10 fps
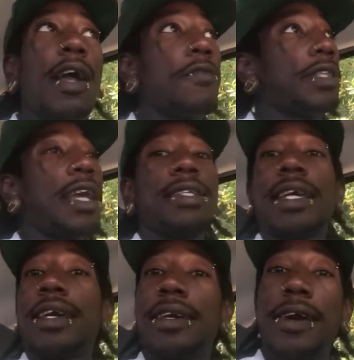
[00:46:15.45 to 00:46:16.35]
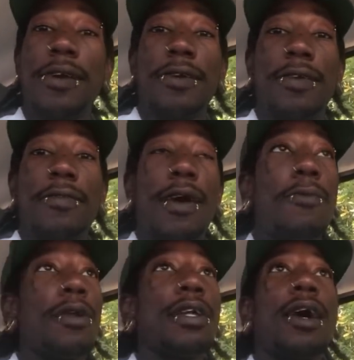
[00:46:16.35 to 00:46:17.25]
Everything taken care of. I
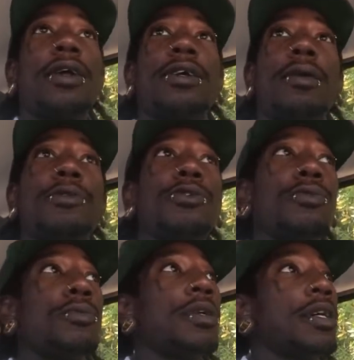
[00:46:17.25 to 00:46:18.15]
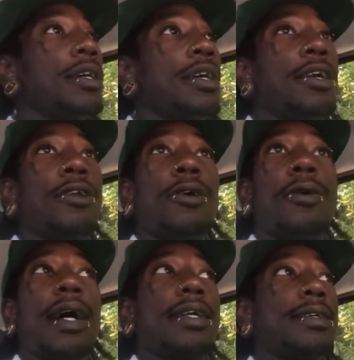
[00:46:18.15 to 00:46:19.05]
want y'all to come to, you
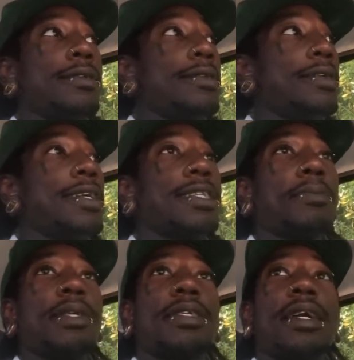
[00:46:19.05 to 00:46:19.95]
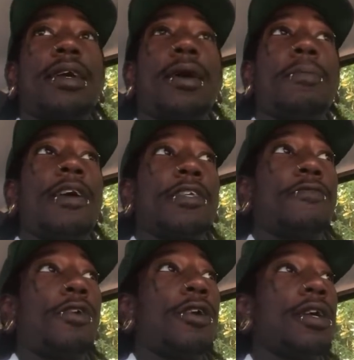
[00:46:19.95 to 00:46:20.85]
know, I can get something set up as
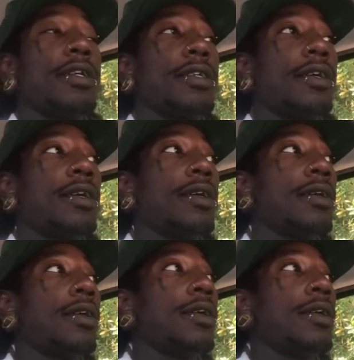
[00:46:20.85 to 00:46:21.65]
far as uh